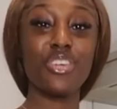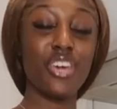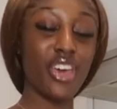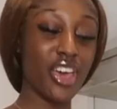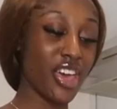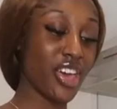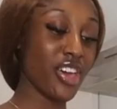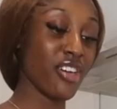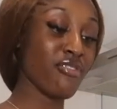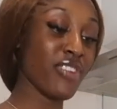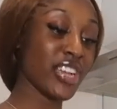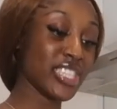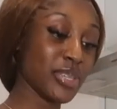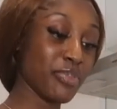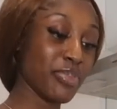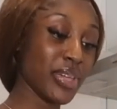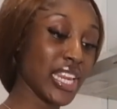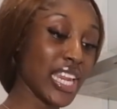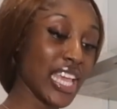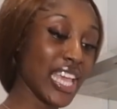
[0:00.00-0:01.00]
the
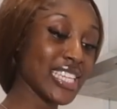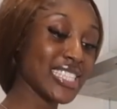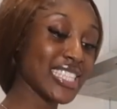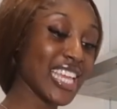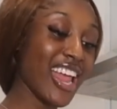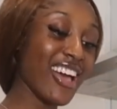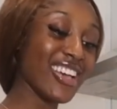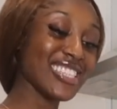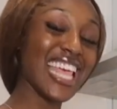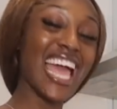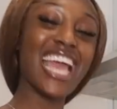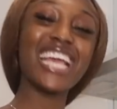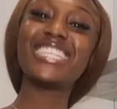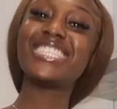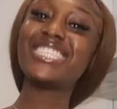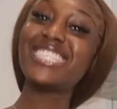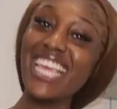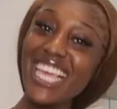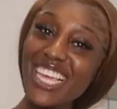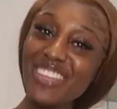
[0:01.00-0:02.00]
recipe list. And I was like,
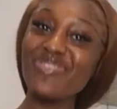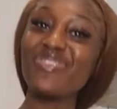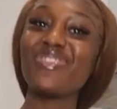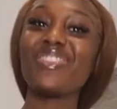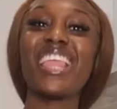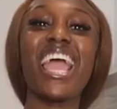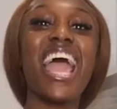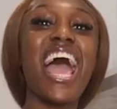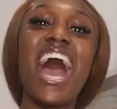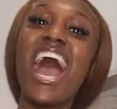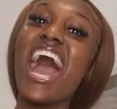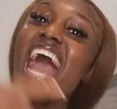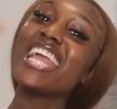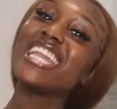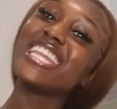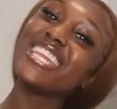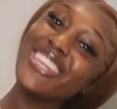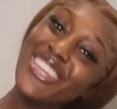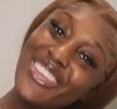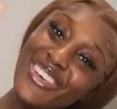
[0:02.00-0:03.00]
see,
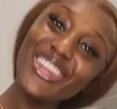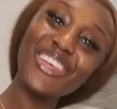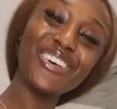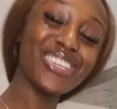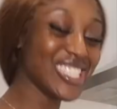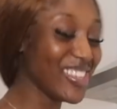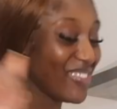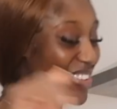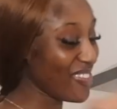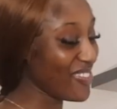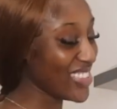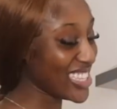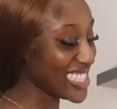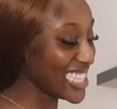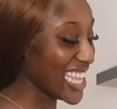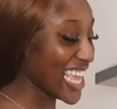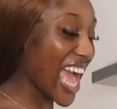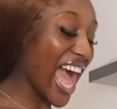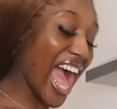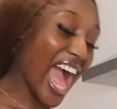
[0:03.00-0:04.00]
I knew there was something
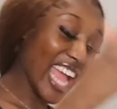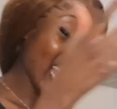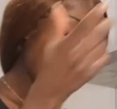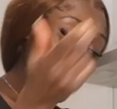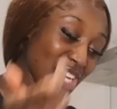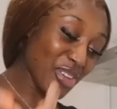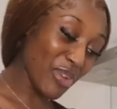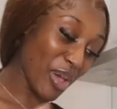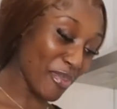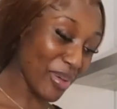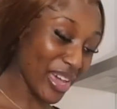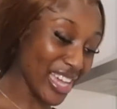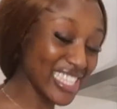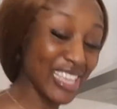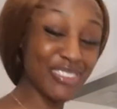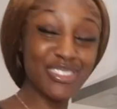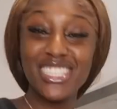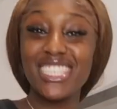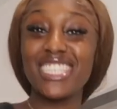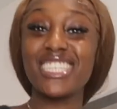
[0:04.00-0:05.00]
missing. I knew it because
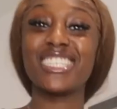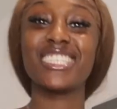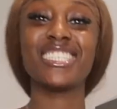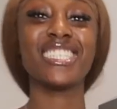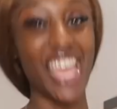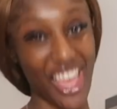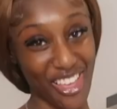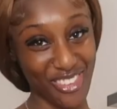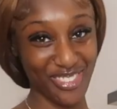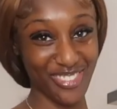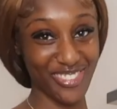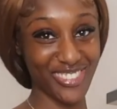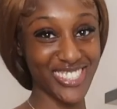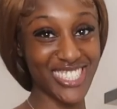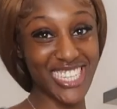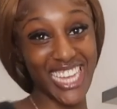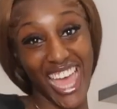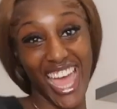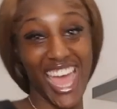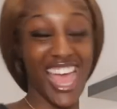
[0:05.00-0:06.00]
I'm just a chef.
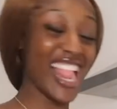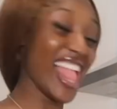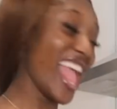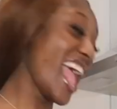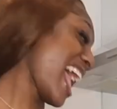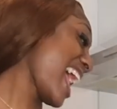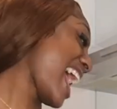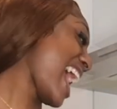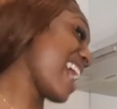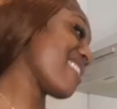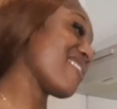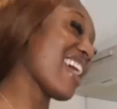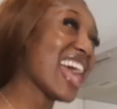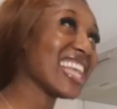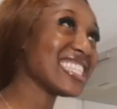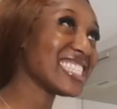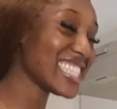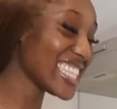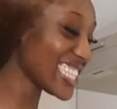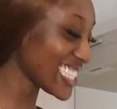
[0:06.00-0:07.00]
Do you get it? I'm
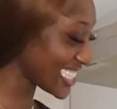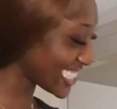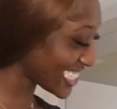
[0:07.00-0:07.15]
actually a